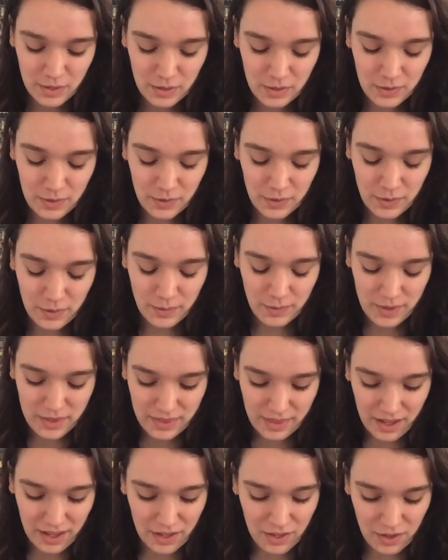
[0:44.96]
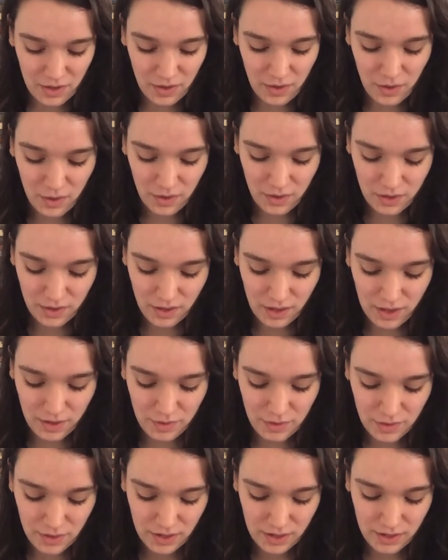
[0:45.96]
Lord, we thank you
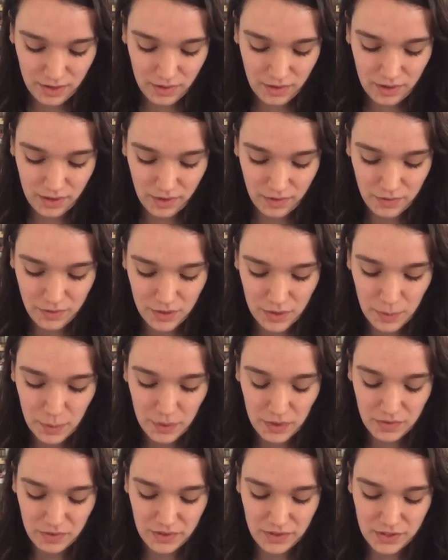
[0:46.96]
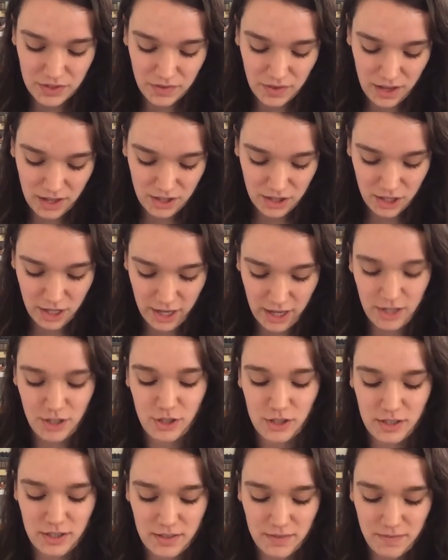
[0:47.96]
for the privilege of
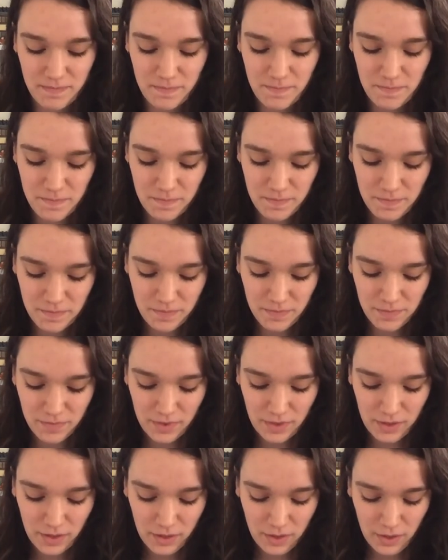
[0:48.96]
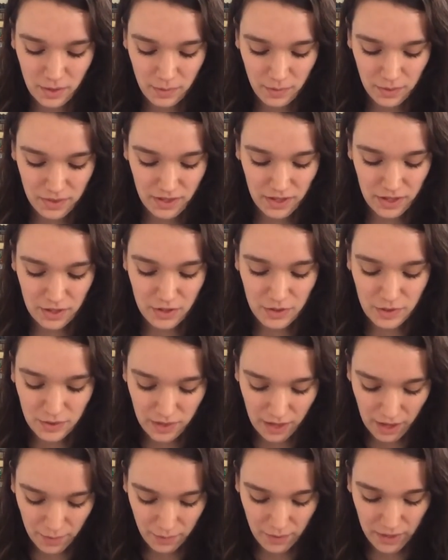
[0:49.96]
education. We thank you
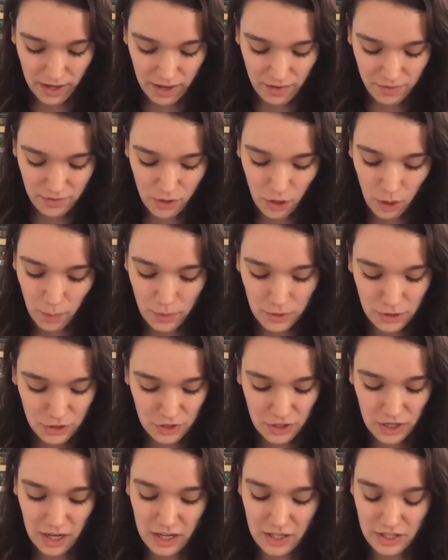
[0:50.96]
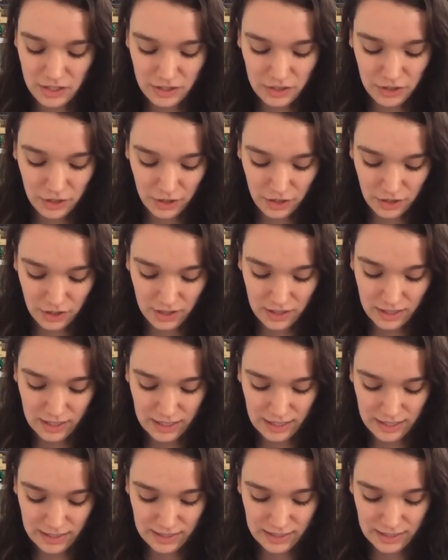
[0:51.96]
that we have the opportunity to learn
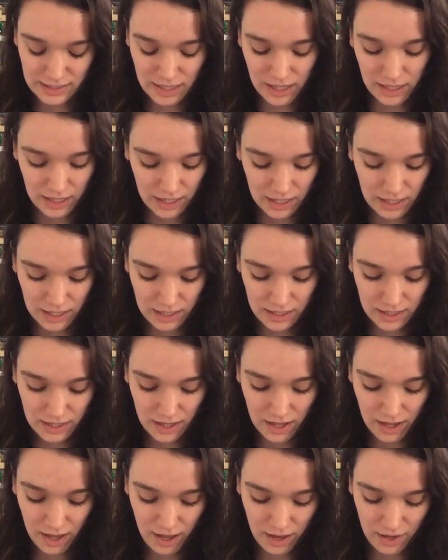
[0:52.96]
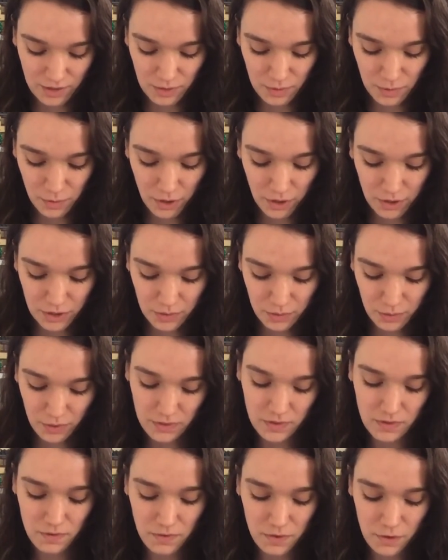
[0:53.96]
and study and to work
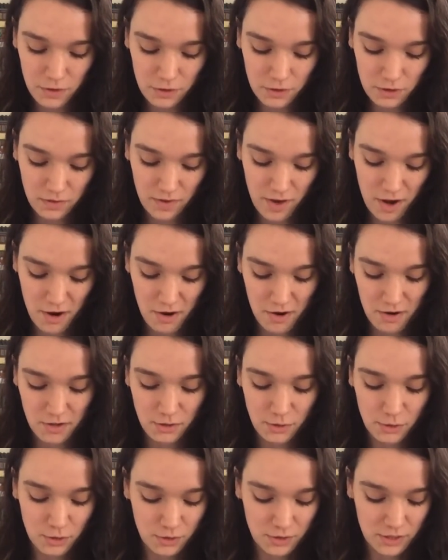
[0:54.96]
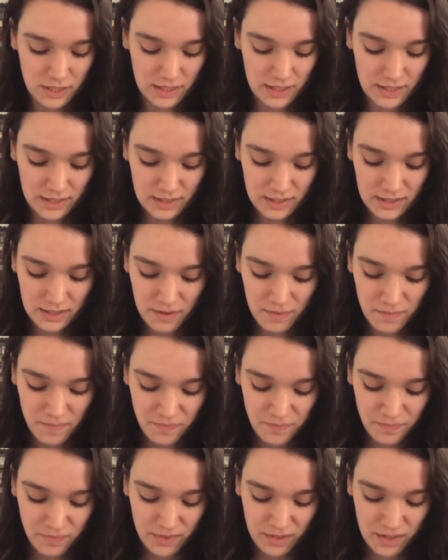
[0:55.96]
towards a future of our own choice.
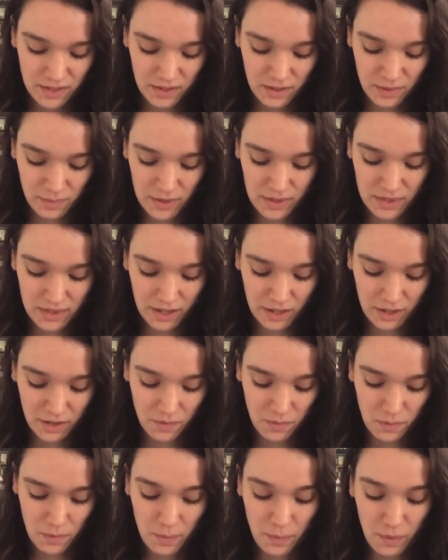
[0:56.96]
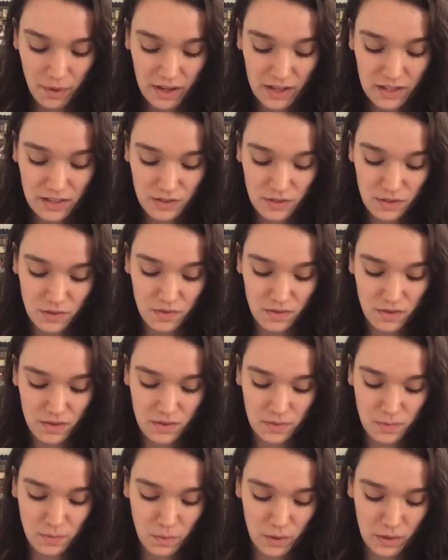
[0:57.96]
And we thank you and we praise you for
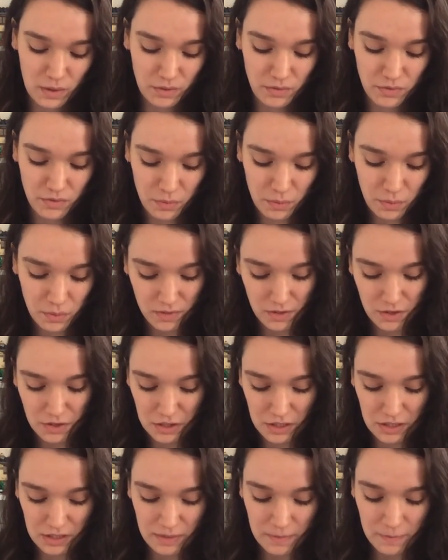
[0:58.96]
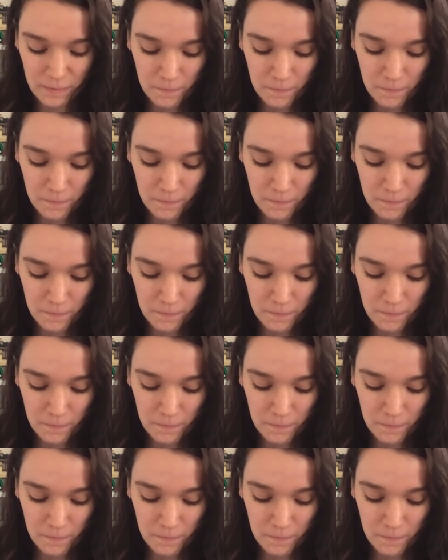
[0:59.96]
this wonderful provision.